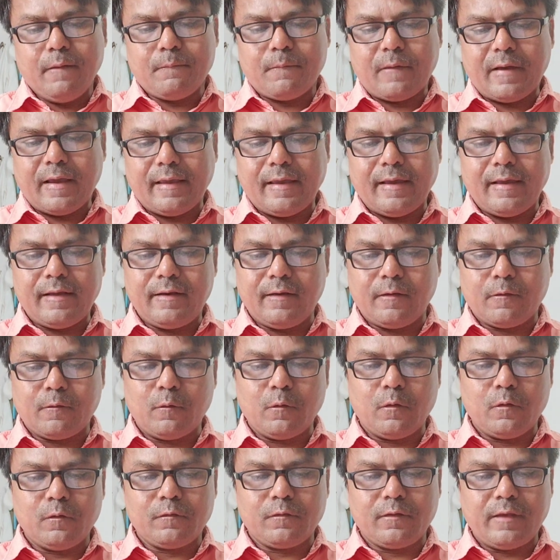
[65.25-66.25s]
Fire
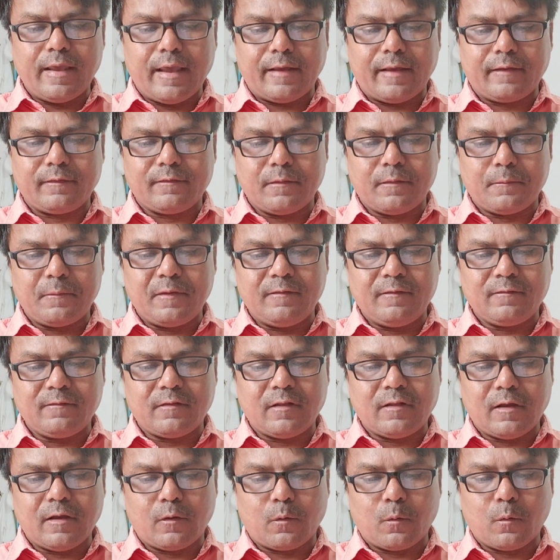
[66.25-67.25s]
ecology examines
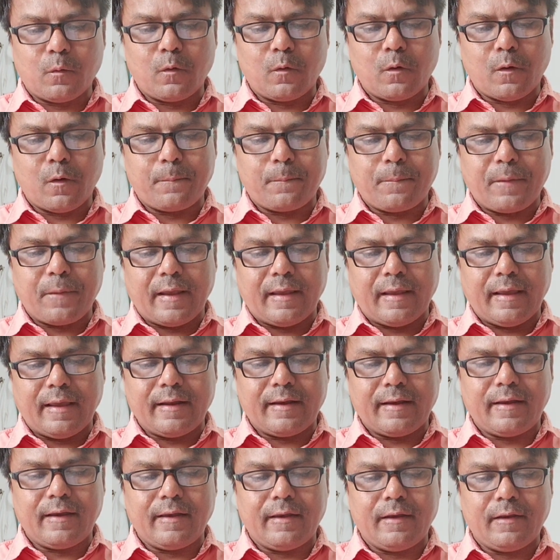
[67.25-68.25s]
the role of
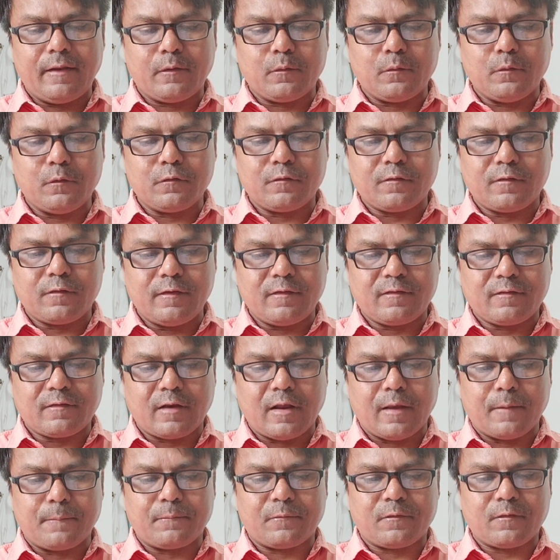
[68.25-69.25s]
fire in
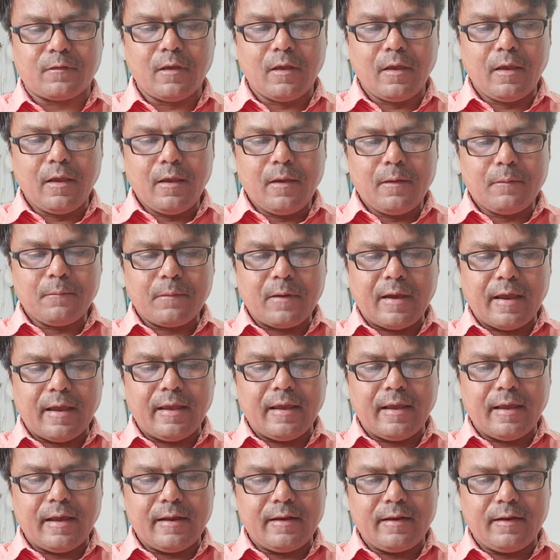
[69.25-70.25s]
ecosystems.
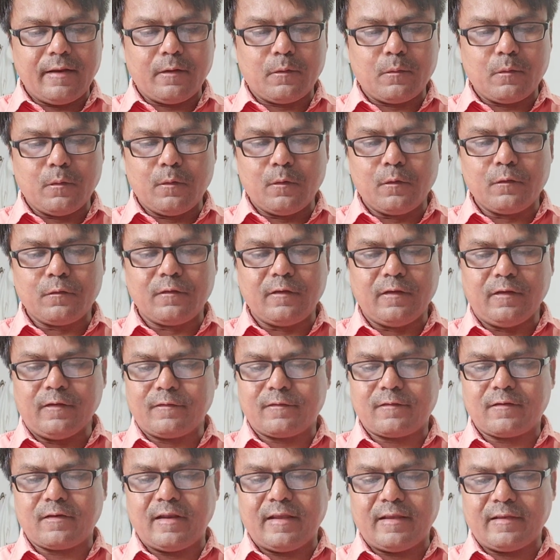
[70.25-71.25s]
Fire
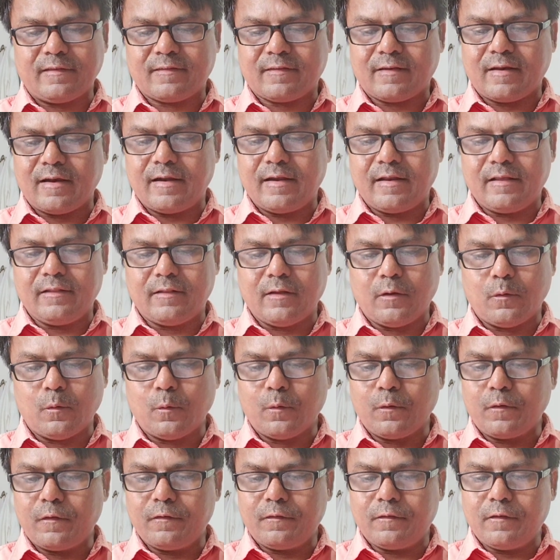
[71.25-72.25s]
ecologists study the
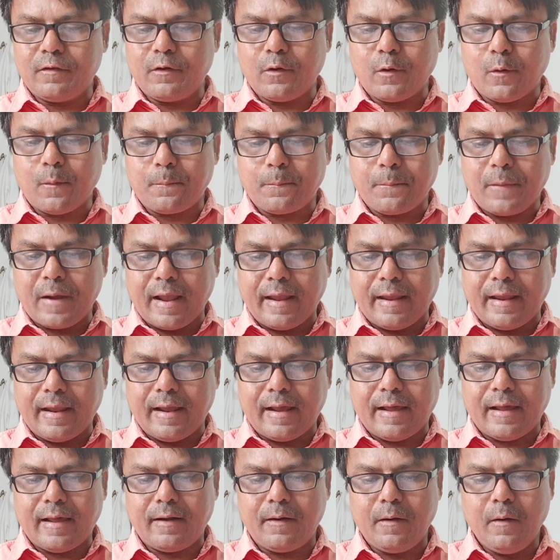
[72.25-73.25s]
origin of
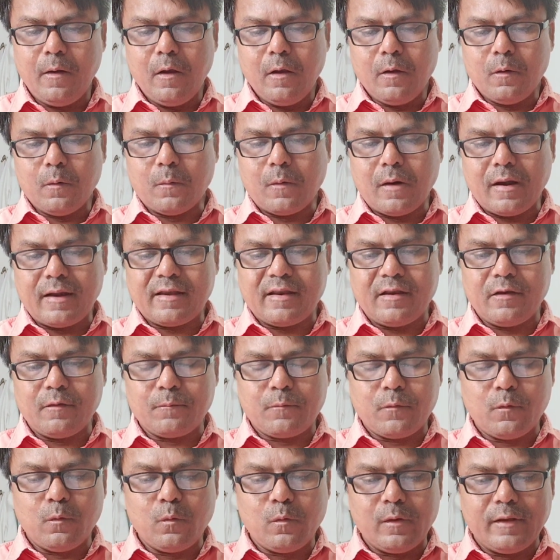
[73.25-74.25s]
fire, what
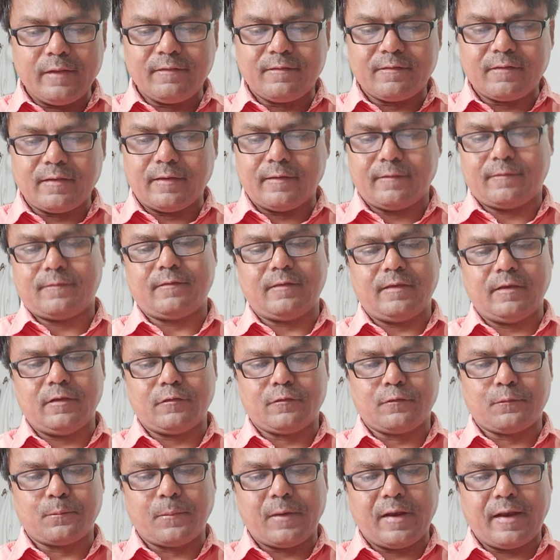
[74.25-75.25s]

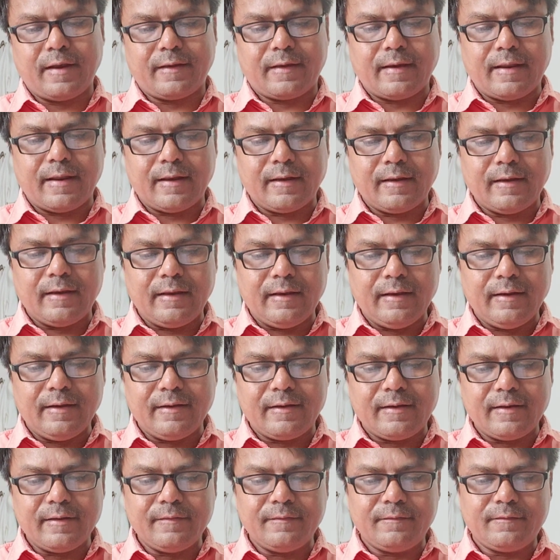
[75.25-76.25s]
influences spread and
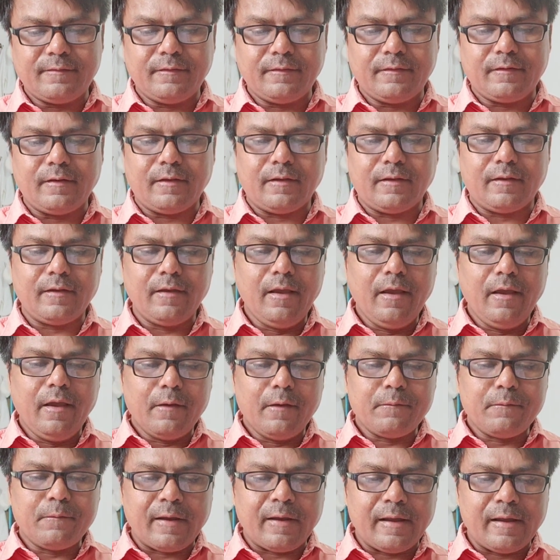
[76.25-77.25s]
intensity,
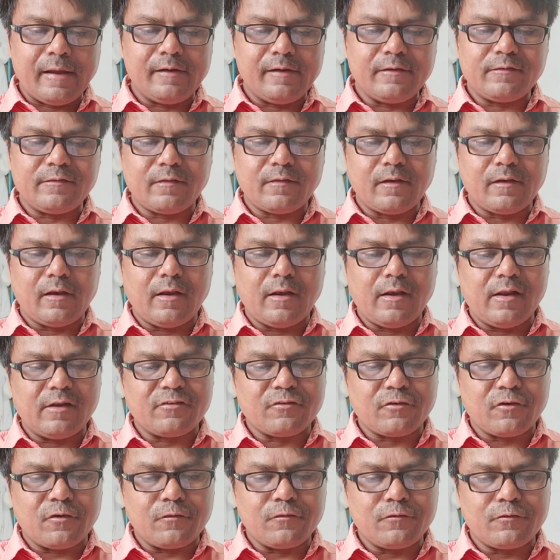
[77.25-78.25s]
fire's
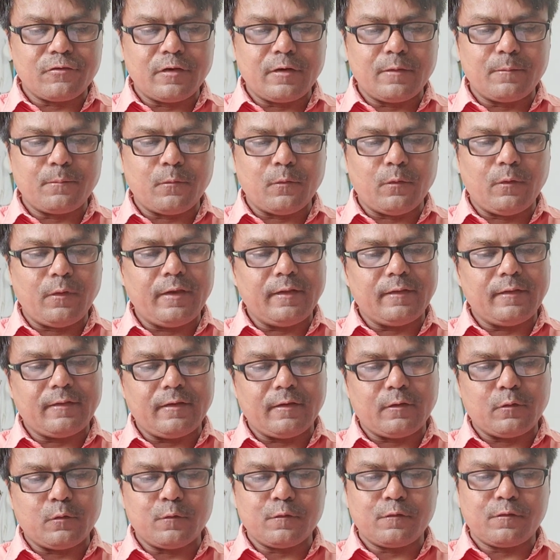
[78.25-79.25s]
relationship with
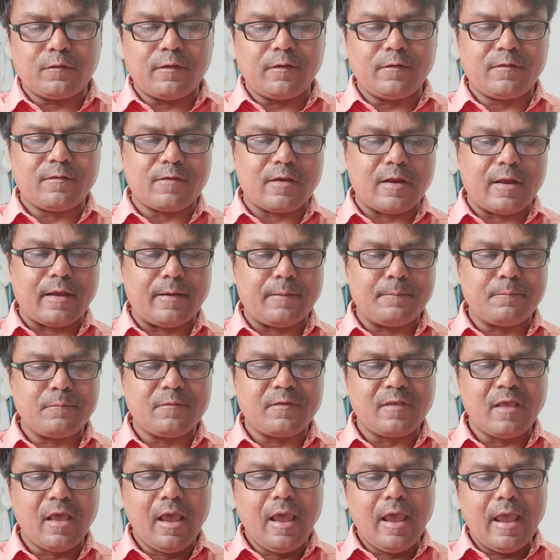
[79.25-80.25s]

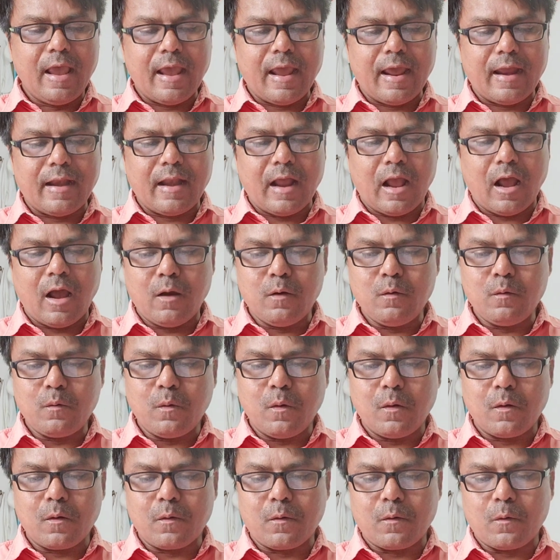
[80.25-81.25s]
ecosystems, and how
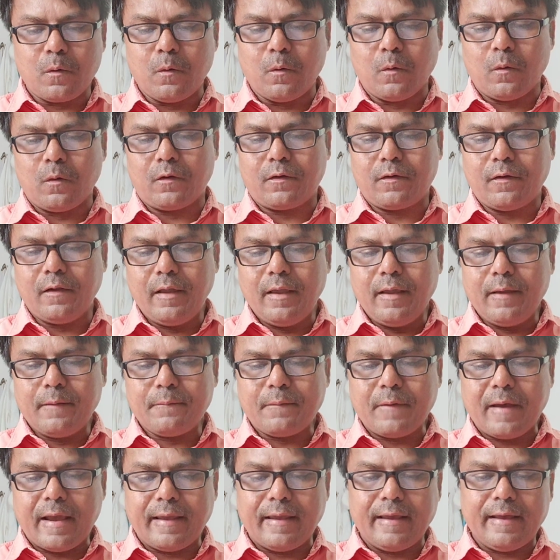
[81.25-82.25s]
controlled
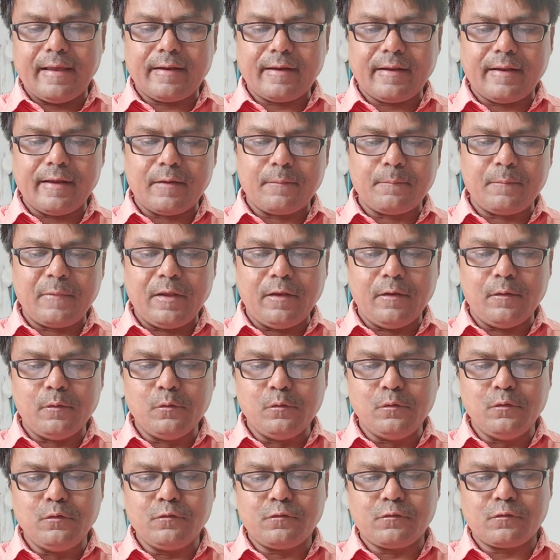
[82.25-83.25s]
fire can be
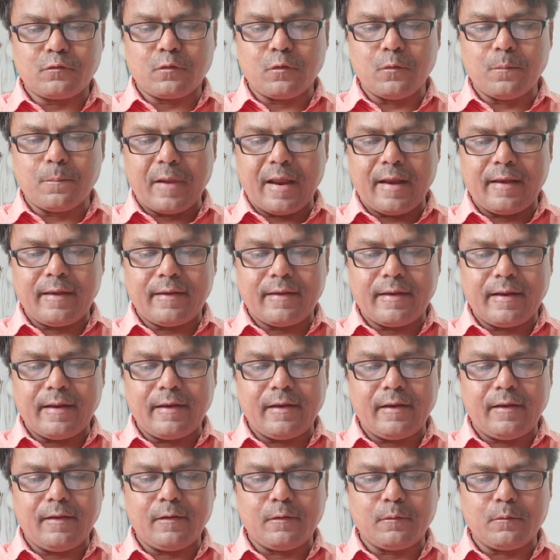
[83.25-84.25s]
used to
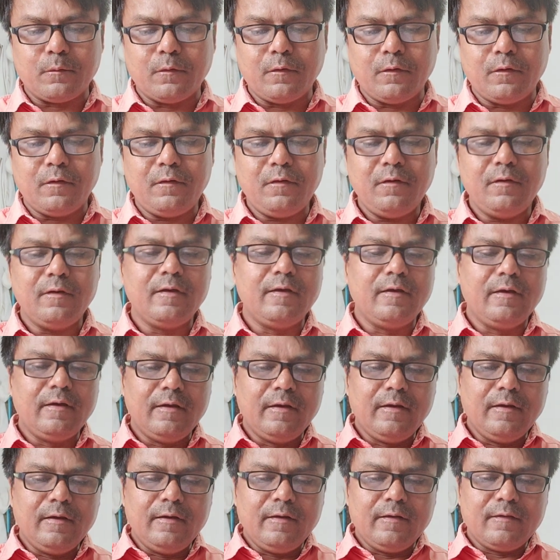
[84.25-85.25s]
maintain
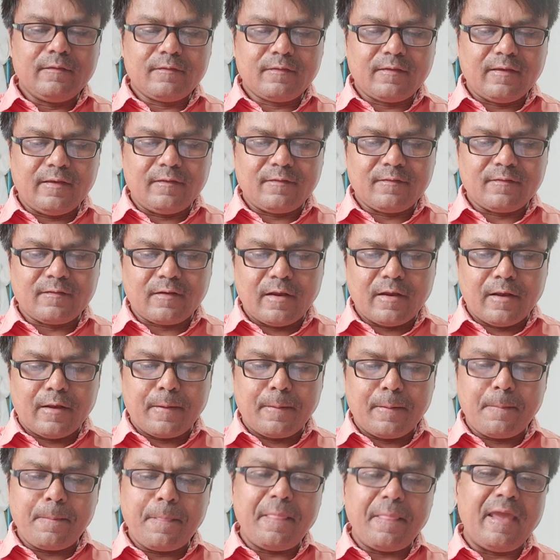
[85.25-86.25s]

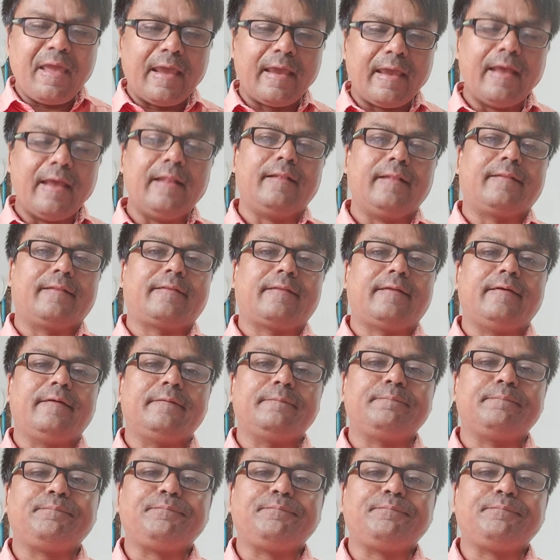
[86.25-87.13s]
ecosystem health.